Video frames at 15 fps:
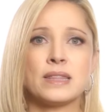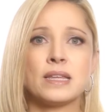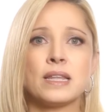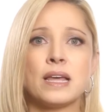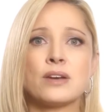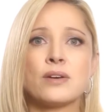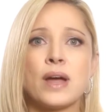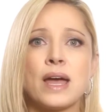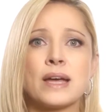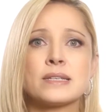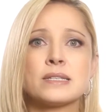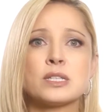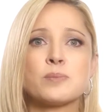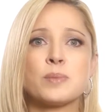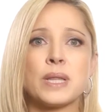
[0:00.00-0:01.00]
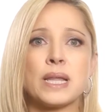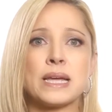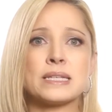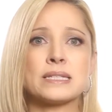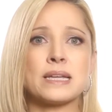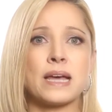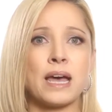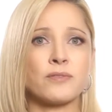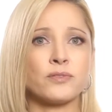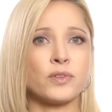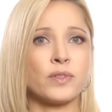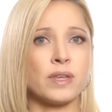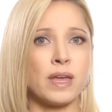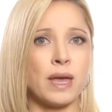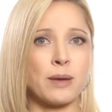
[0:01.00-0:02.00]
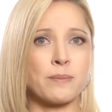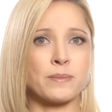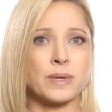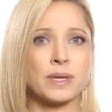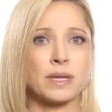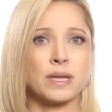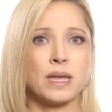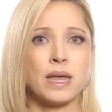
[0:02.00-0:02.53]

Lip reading: then the letter X is placed after the M.